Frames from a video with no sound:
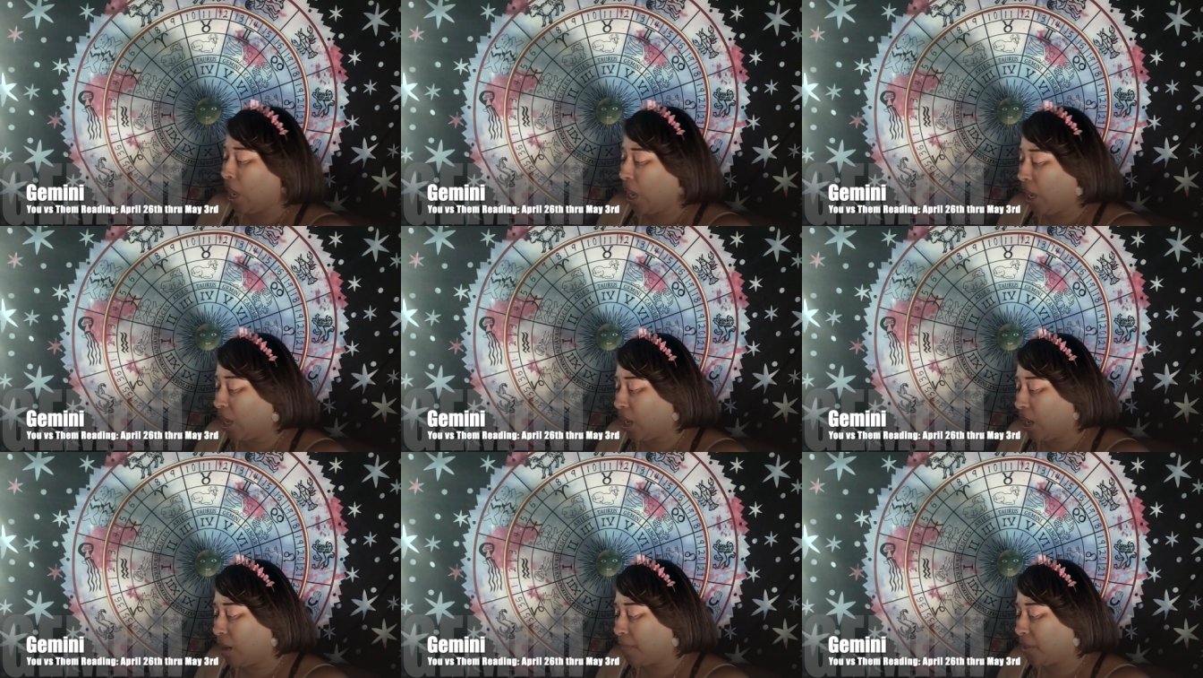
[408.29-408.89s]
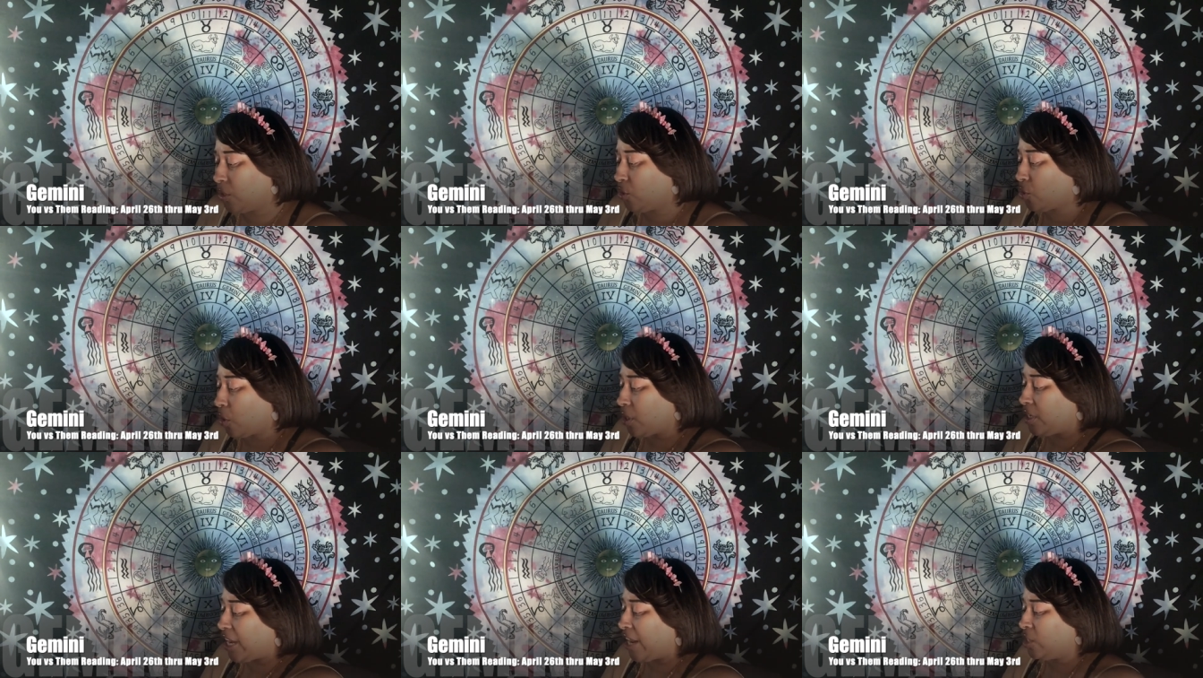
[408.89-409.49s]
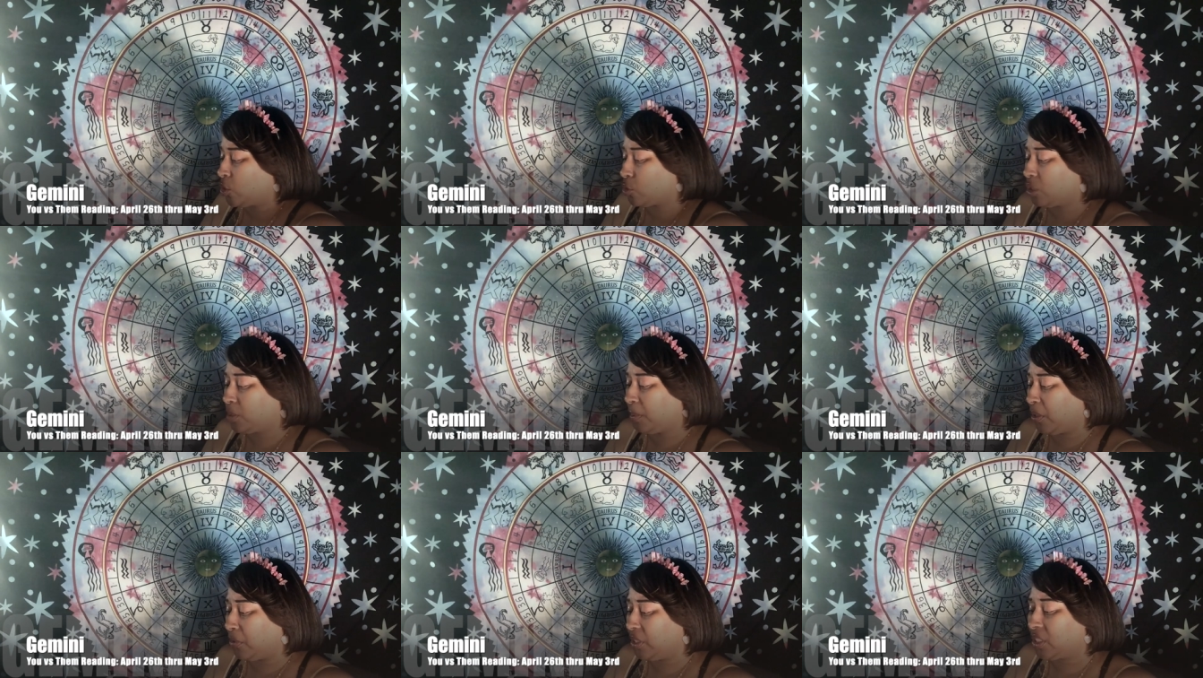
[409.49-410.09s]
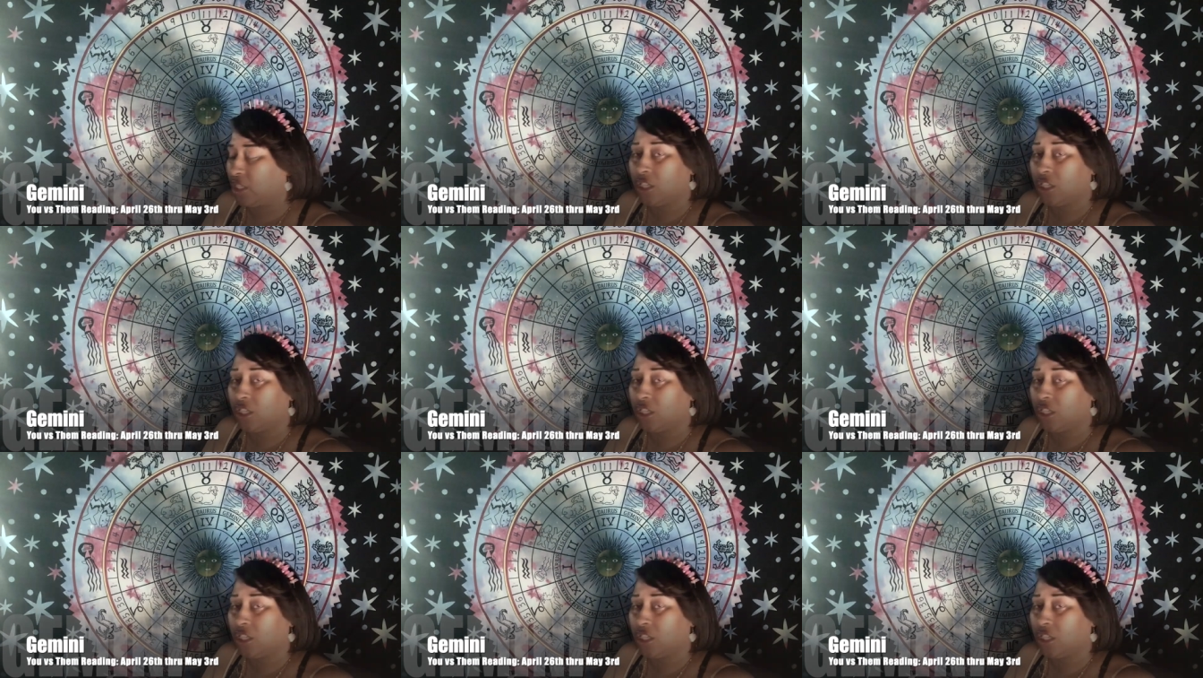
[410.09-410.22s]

Um, your nature spirits,